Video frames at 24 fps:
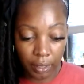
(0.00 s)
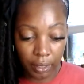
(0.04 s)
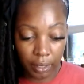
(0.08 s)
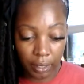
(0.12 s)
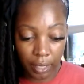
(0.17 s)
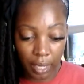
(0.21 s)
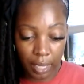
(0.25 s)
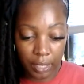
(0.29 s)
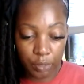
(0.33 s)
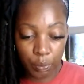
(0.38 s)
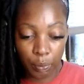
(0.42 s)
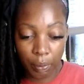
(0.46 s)
And
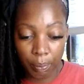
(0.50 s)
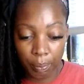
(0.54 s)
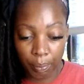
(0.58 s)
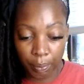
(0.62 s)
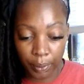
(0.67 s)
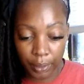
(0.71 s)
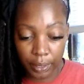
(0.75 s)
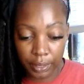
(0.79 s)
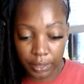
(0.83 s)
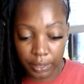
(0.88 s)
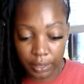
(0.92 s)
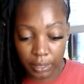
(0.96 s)
that's what
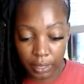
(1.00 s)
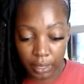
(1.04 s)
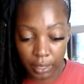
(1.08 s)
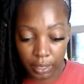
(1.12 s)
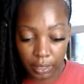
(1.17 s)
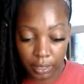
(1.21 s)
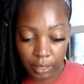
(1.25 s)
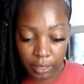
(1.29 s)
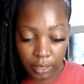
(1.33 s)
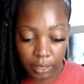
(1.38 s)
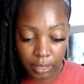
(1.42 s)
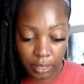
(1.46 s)
brings this
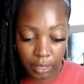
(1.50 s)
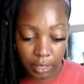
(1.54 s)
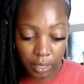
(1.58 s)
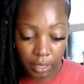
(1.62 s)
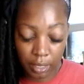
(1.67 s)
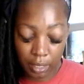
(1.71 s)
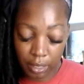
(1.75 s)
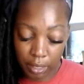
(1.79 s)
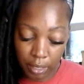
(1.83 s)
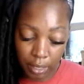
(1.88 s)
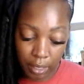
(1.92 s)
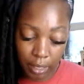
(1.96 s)

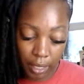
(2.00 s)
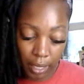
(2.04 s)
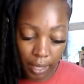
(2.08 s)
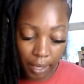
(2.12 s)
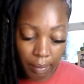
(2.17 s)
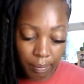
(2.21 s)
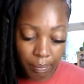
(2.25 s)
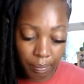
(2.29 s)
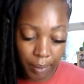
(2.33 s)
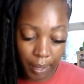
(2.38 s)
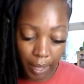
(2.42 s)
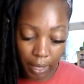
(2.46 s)

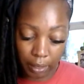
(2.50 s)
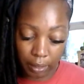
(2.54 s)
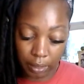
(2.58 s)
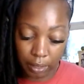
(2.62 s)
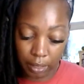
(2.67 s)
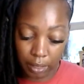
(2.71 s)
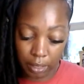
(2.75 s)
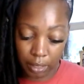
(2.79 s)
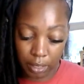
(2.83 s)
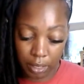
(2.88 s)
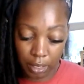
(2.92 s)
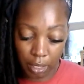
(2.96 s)

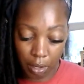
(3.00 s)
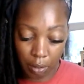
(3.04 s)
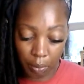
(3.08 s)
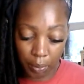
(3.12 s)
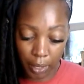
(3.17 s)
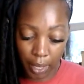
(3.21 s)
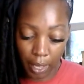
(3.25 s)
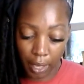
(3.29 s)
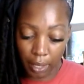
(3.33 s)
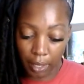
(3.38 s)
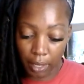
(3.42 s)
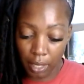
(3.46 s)
imbalance,
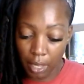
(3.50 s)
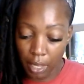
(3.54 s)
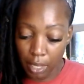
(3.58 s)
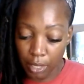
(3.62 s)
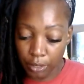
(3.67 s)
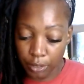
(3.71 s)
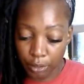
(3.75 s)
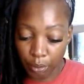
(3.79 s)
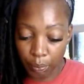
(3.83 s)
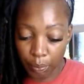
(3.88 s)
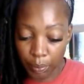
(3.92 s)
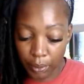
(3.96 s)
okay?
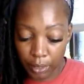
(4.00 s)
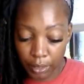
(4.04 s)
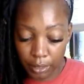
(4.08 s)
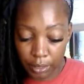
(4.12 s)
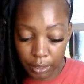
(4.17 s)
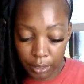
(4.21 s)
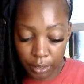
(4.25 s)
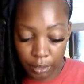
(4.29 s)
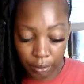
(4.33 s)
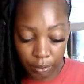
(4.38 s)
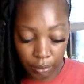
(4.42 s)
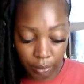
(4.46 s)
So what is
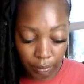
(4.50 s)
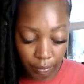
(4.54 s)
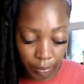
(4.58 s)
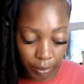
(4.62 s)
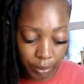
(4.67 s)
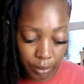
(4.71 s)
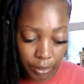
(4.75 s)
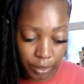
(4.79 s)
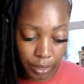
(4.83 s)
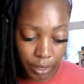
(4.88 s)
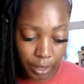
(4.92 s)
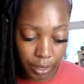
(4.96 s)
the
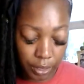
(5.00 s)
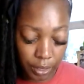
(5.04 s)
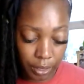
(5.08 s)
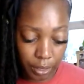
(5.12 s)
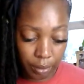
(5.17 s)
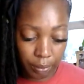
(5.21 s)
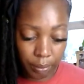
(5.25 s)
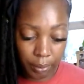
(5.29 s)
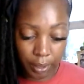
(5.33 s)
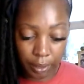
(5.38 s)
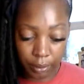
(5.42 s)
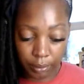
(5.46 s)
universe judging
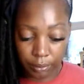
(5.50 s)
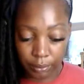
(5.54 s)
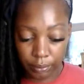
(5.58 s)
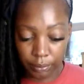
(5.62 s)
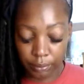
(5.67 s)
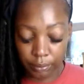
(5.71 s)
about?